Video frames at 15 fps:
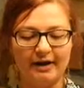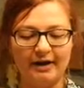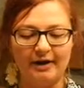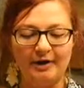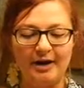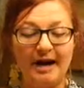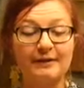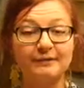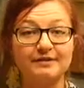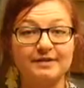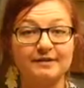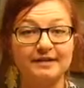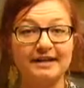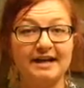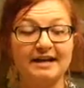
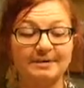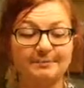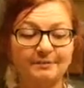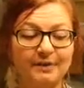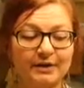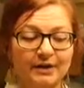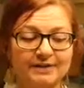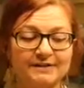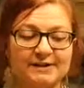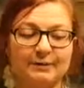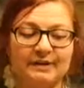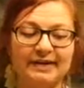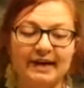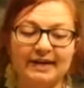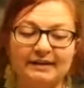after the name.
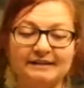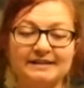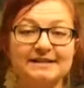So again,